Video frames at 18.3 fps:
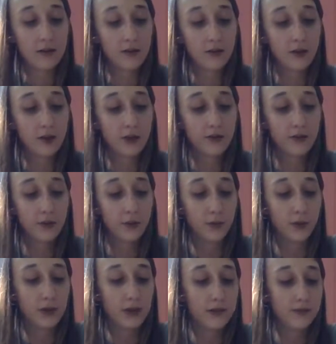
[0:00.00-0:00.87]

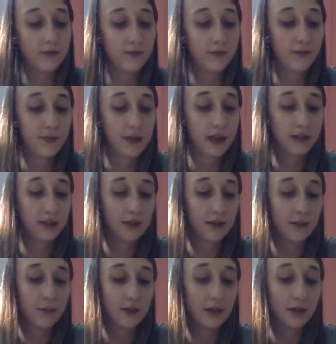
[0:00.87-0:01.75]
driftwood and
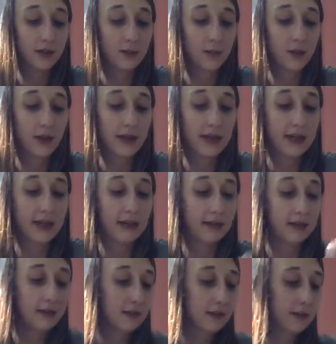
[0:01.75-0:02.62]
some of these
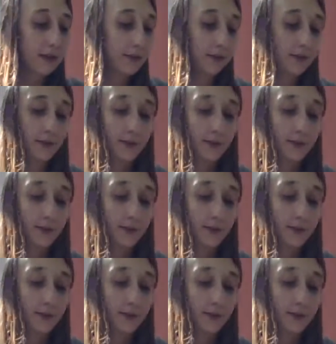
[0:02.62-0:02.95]
plants.